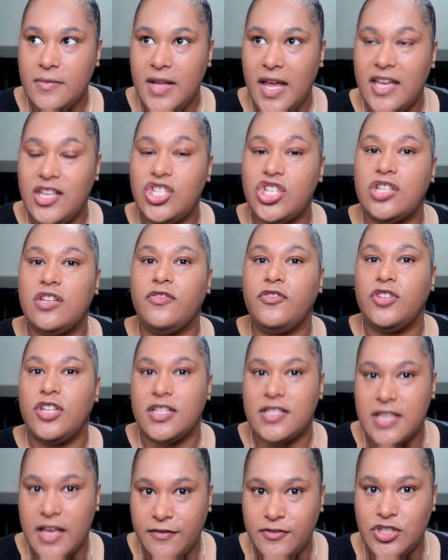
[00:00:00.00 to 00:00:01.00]
and Jennifer
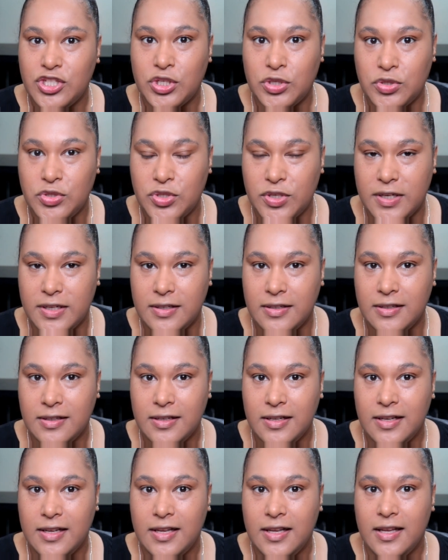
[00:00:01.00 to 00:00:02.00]
does have children.
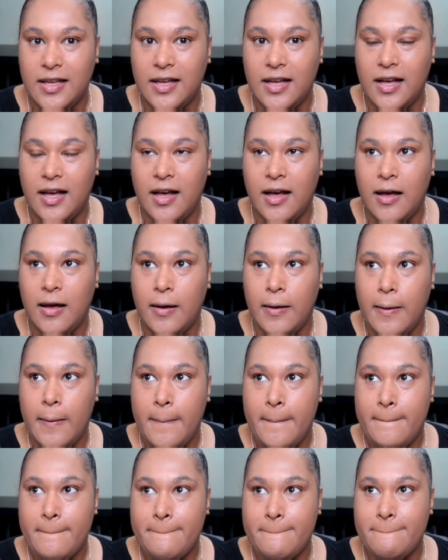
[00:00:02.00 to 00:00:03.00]

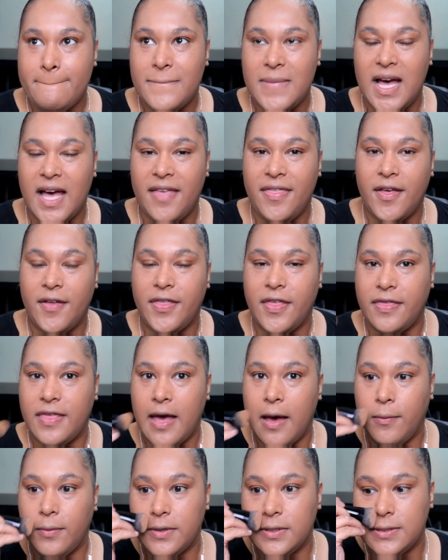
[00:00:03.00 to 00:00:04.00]
I thought that
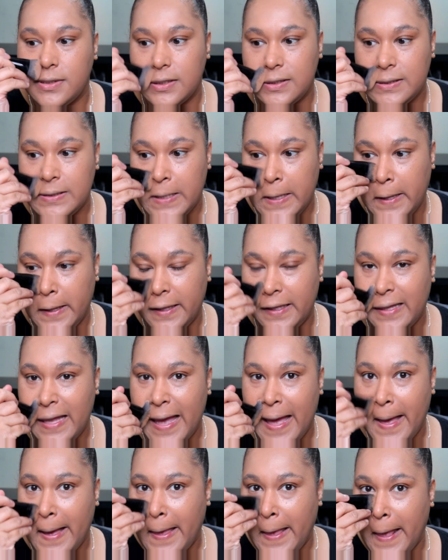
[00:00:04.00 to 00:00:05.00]
that was slightly
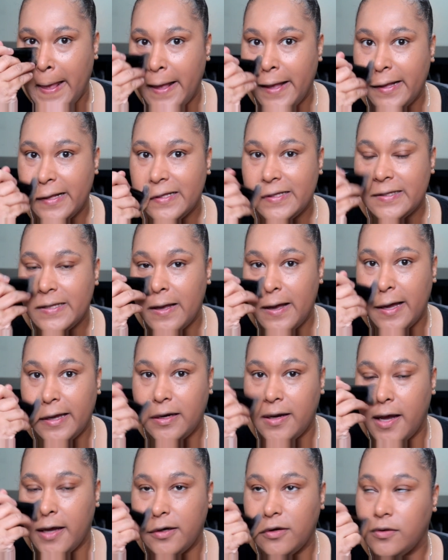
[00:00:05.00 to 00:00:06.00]
tacky. So
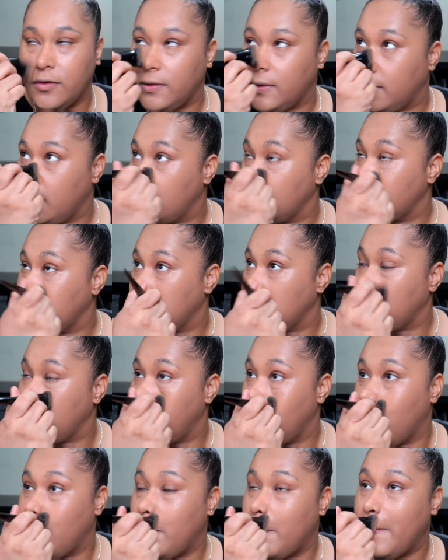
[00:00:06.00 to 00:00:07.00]
I don't necessarily
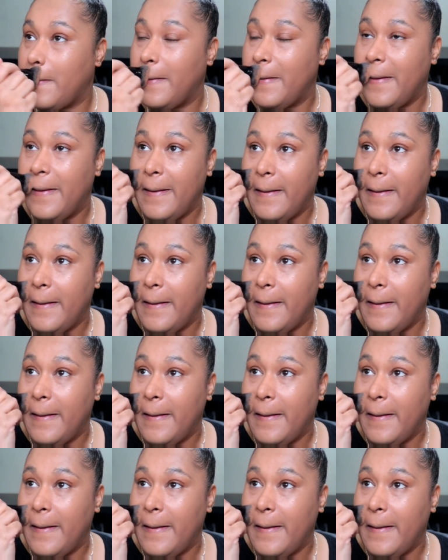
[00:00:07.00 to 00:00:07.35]
know.